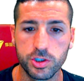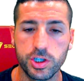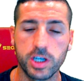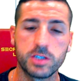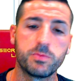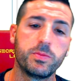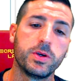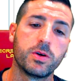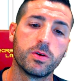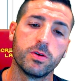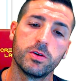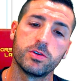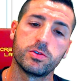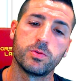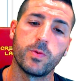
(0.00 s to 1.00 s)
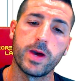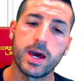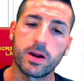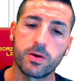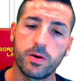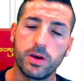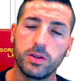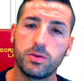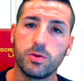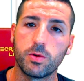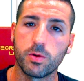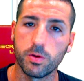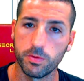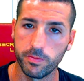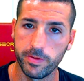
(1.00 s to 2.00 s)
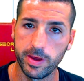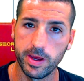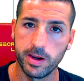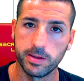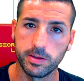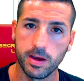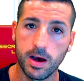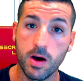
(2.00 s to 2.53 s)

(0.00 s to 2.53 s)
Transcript: just because we are going to convert